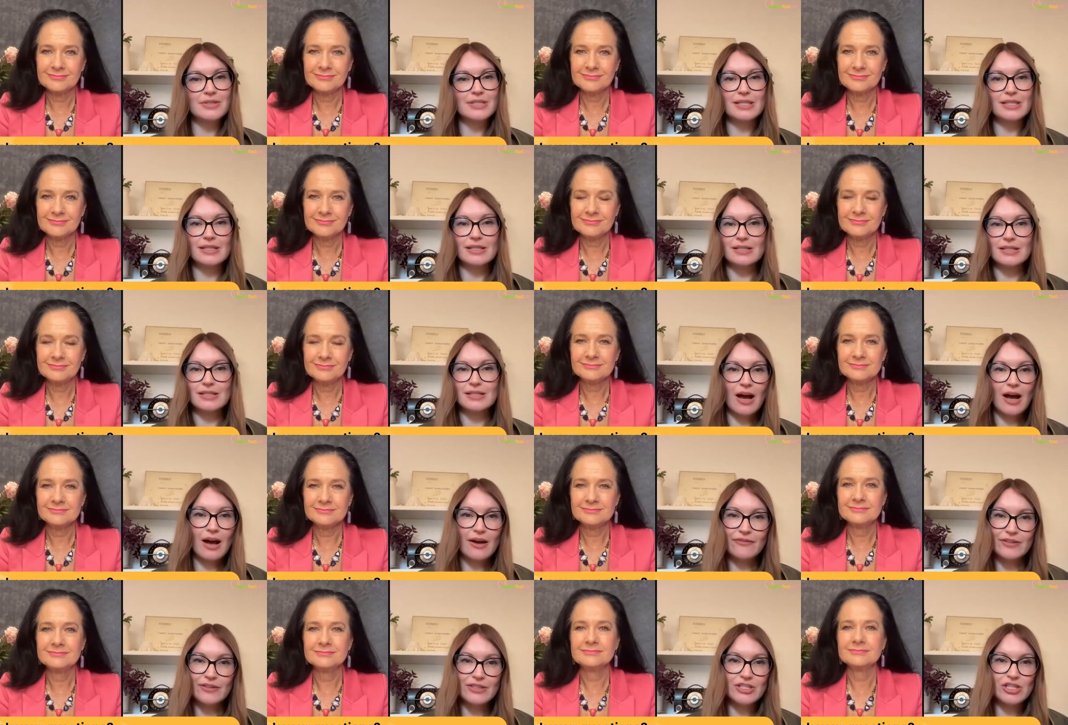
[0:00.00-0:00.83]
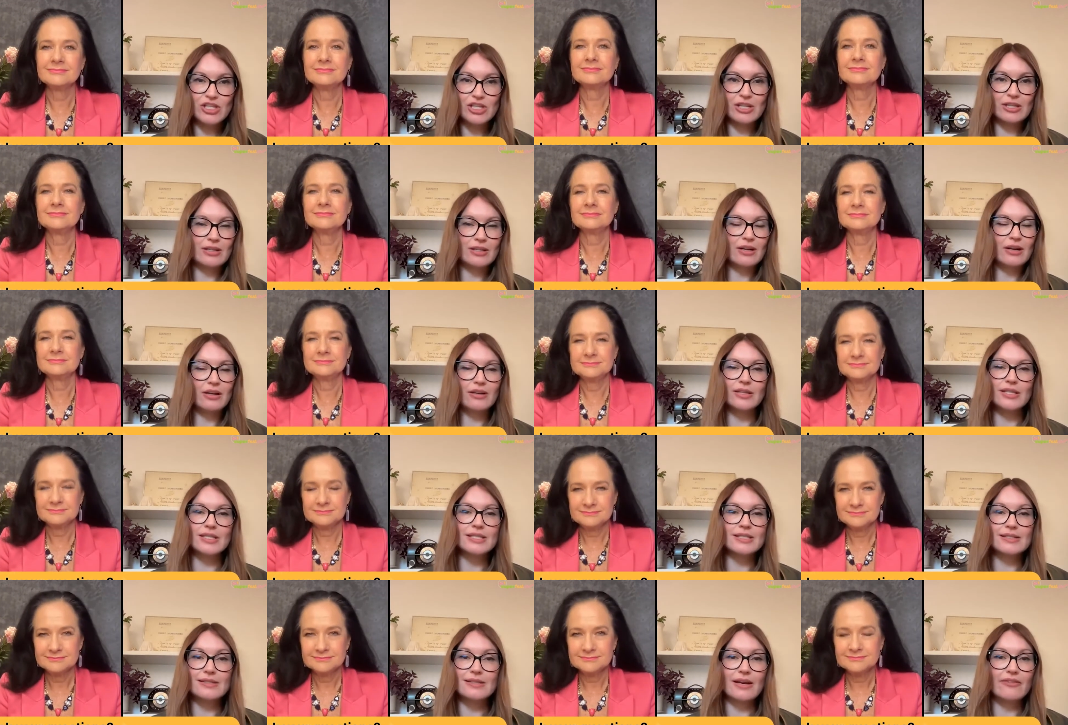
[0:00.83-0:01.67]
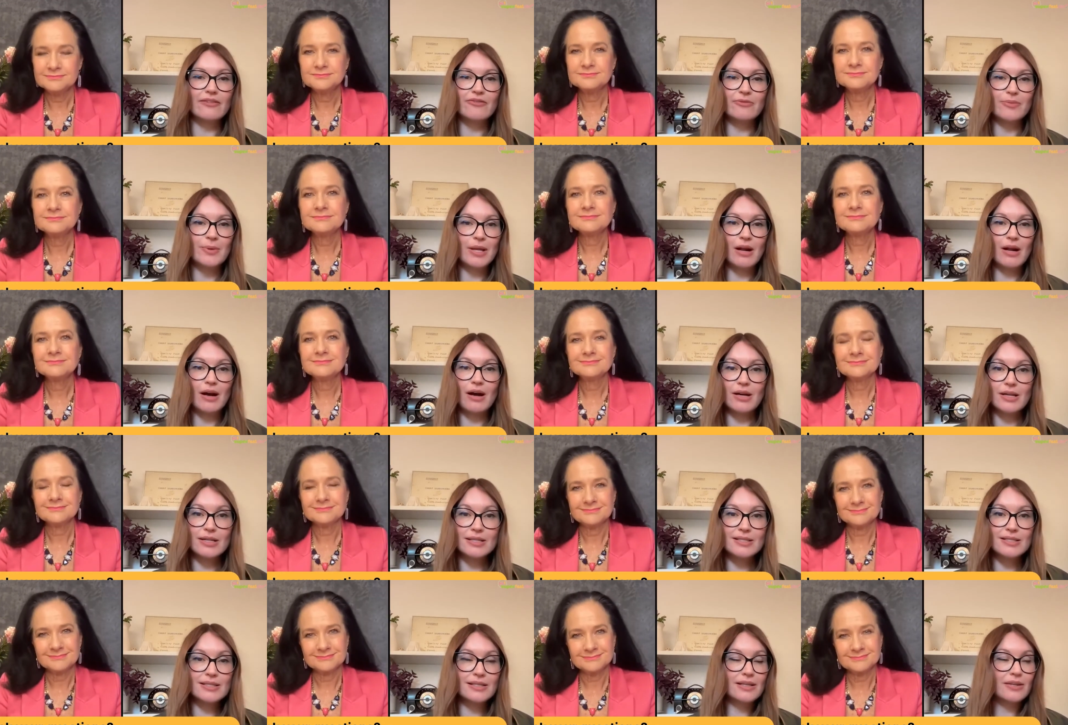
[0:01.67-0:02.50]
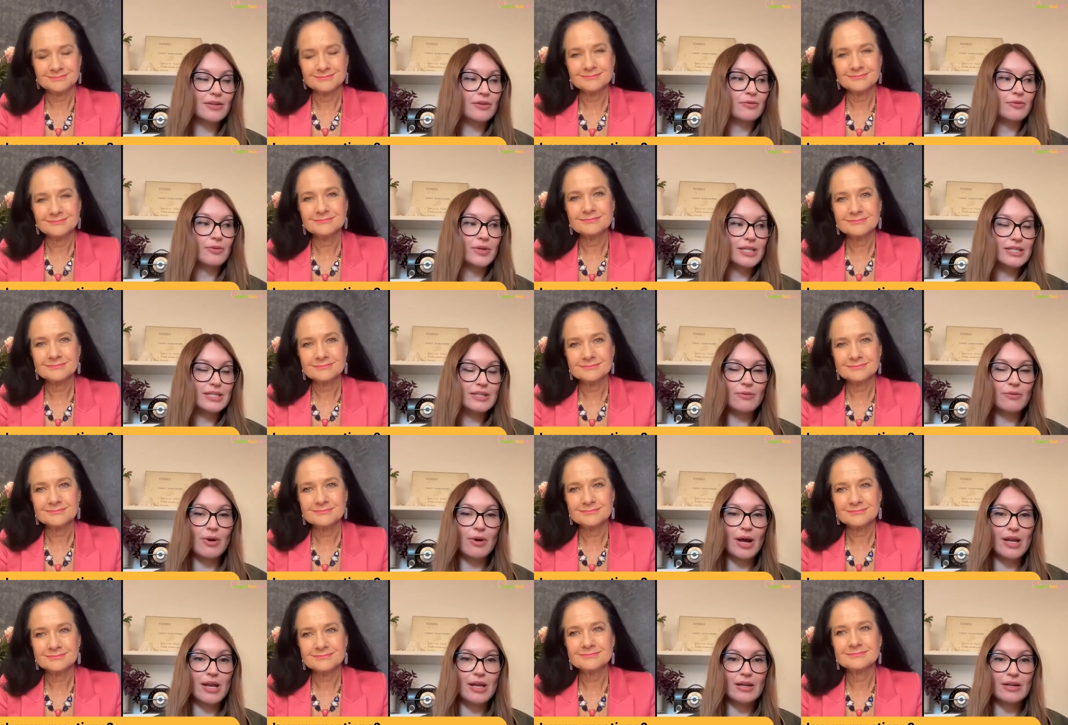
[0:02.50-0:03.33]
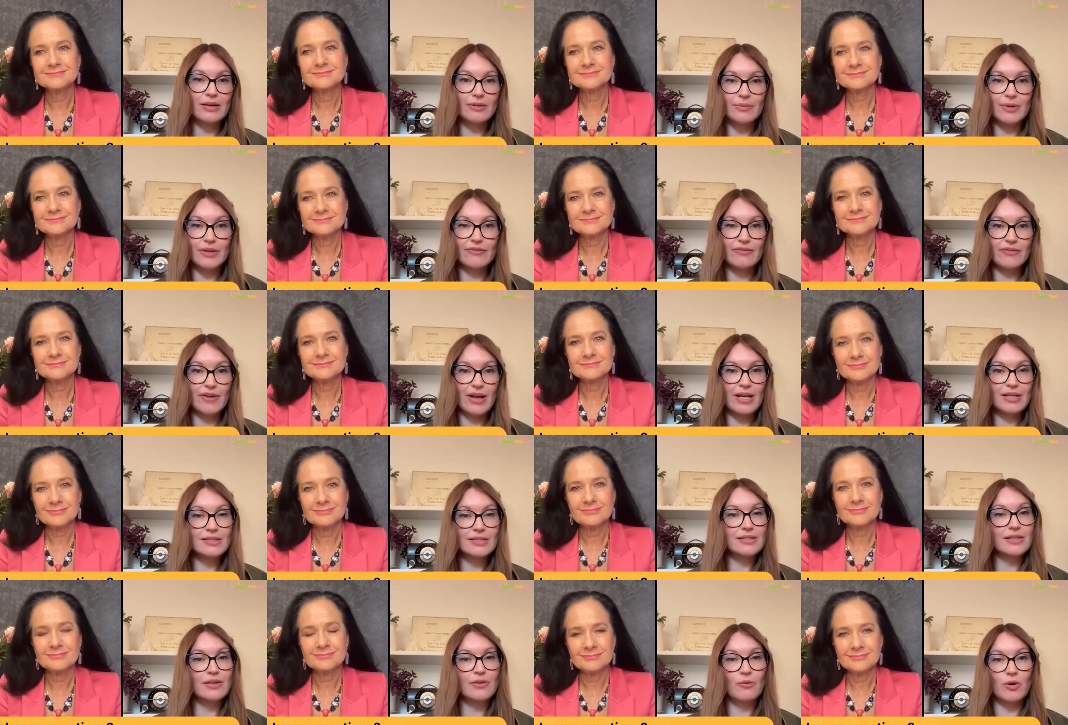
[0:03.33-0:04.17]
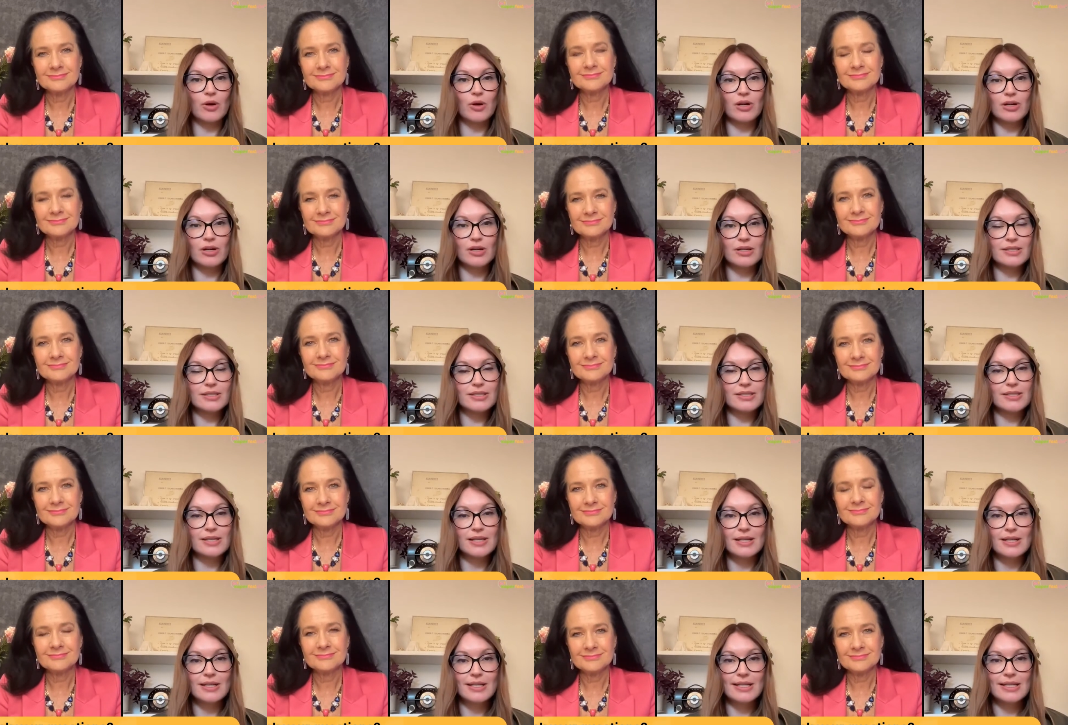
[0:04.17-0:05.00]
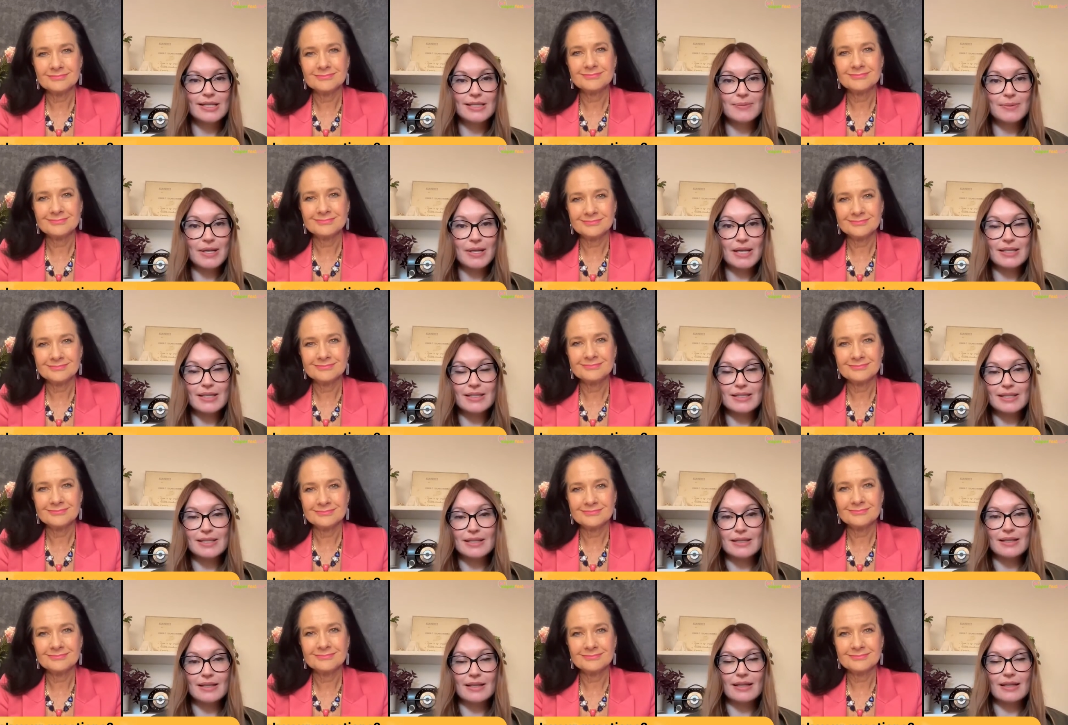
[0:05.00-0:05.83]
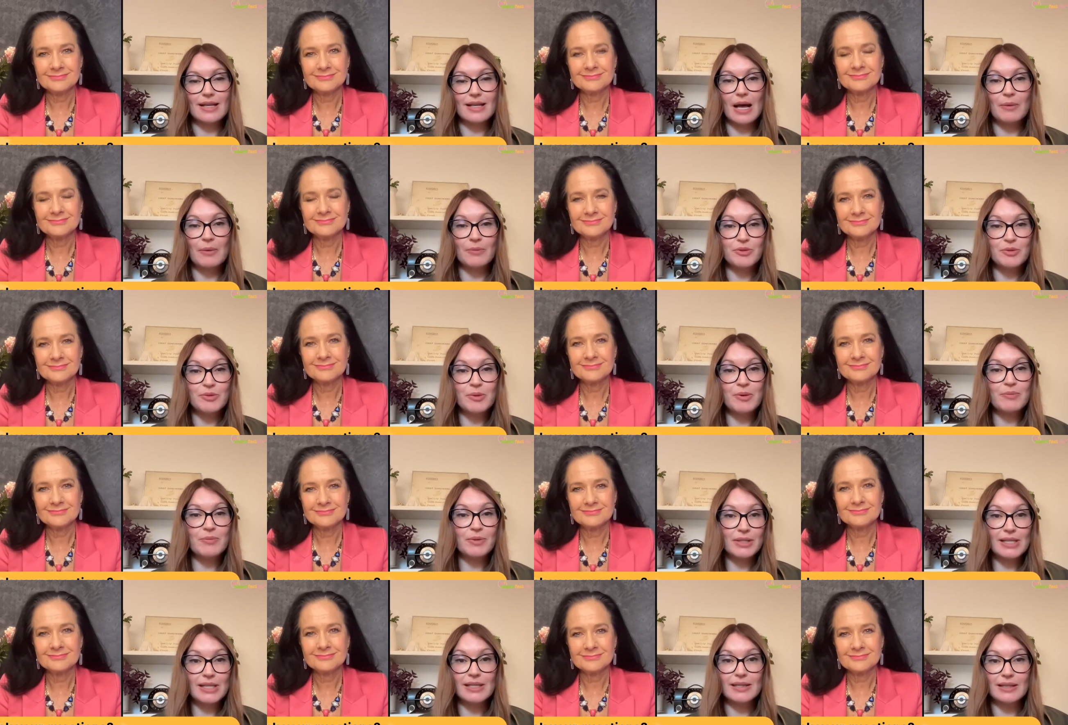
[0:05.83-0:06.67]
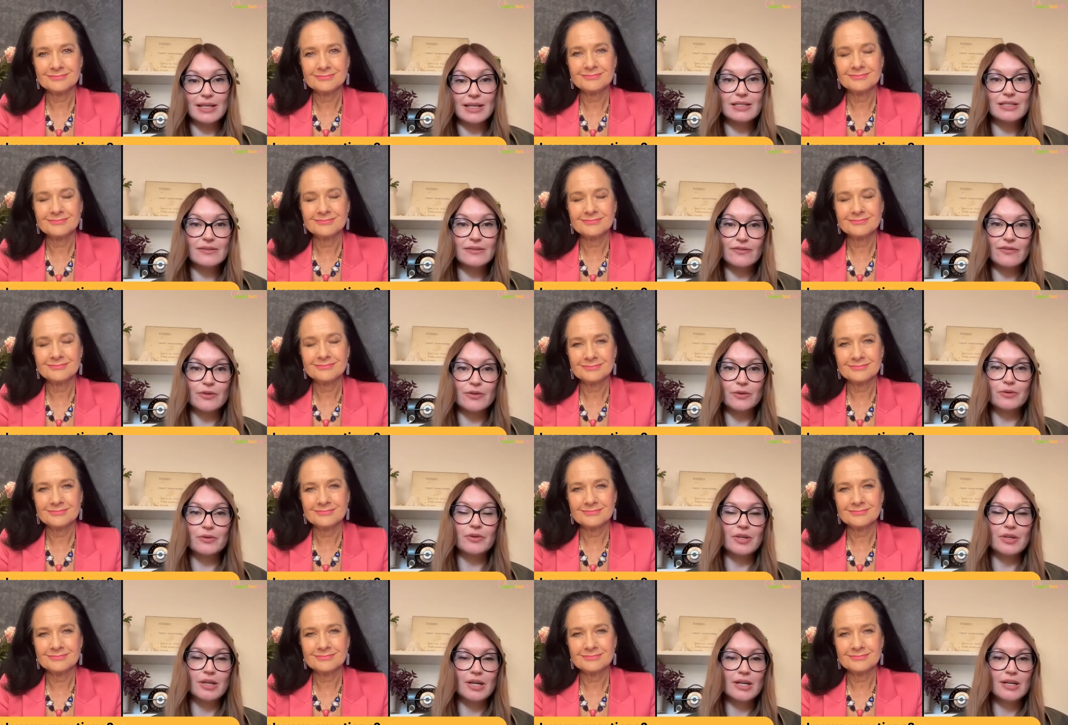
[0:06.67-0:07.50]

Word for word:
Speaker 1: and autophagy and all this stuff. But honestly, the reason why intermittent fasting works is because it helps people eat less food.